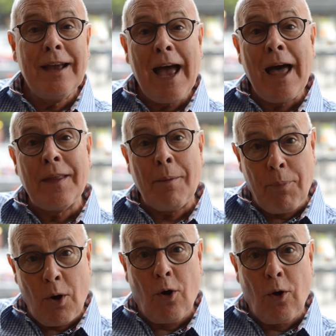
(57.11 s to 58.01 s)
And then
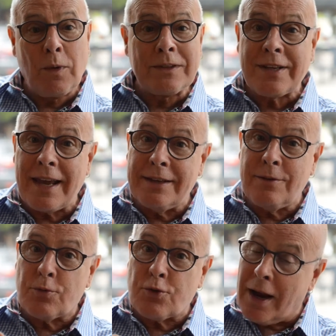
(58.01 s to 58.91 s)
Paul will say,
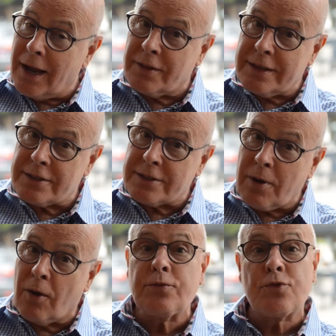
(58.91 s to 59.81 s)
try this
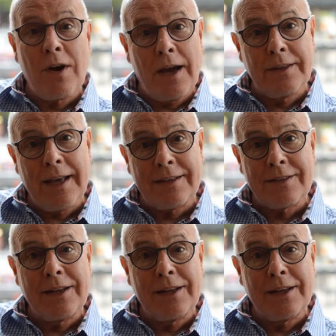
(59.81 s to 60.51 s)
on, try that.